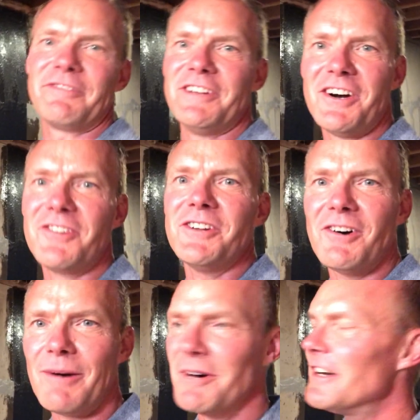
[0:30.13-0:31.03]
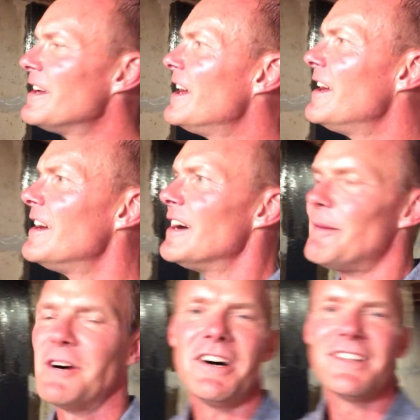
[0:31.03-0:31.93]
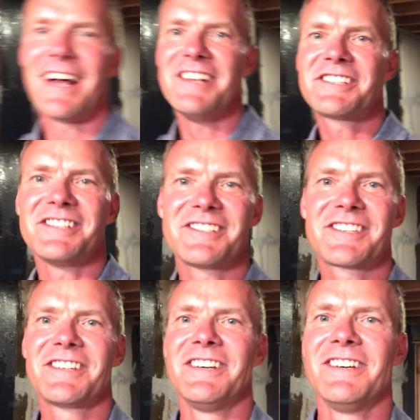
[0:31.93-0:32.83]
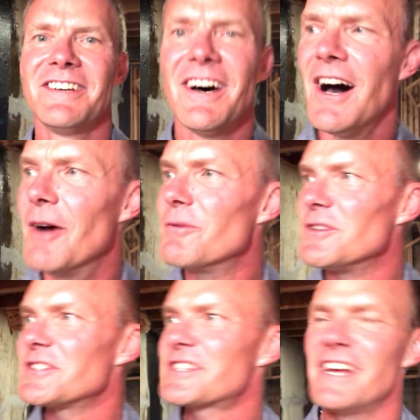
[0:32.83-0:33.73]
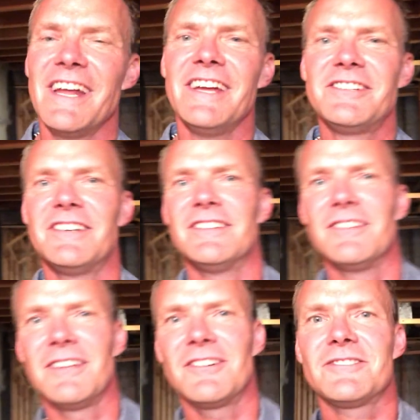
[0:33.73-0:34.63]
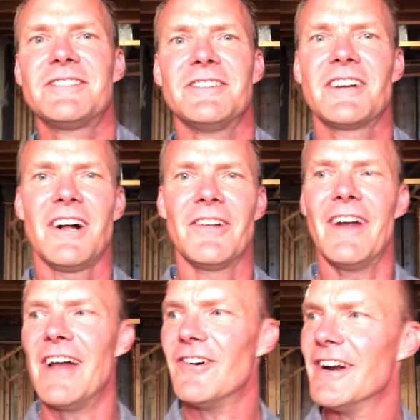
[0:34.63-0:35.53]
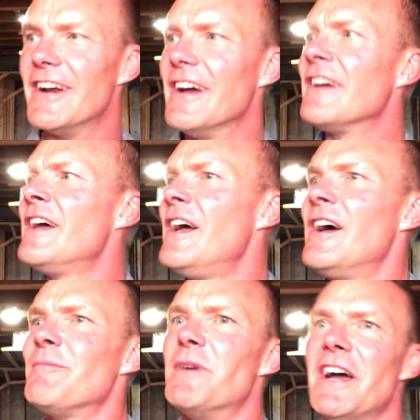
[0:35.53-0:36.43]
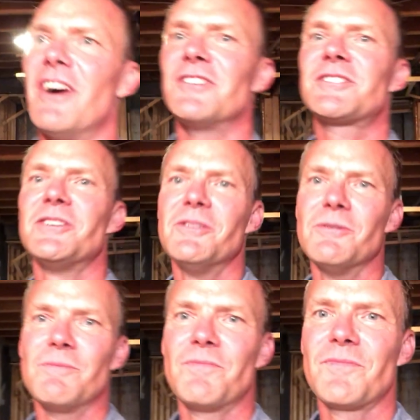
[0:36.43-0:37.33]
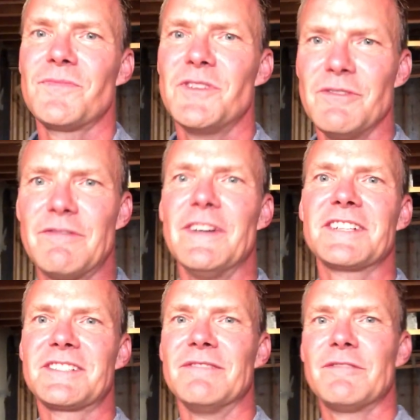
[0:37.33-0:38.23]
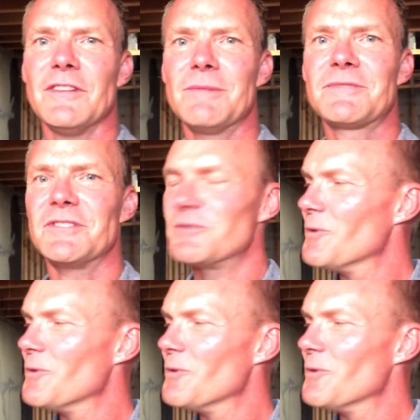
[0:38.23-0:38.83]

of you don't know, I'm a licensed real estate agent in the Littleton, Colorado area, but I also do fix and flips as